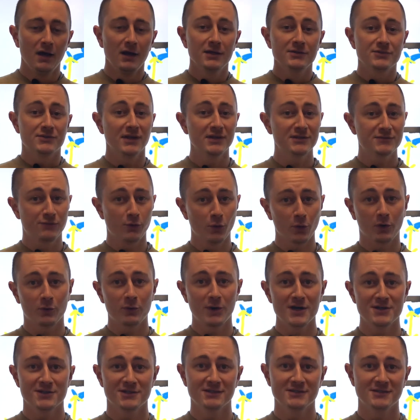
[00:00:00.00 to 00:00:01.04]
So that's 4
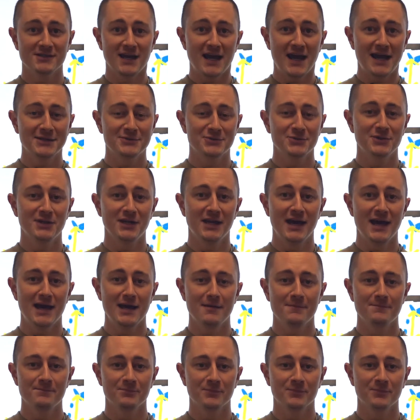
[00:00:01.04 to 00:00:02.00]
questions answered today.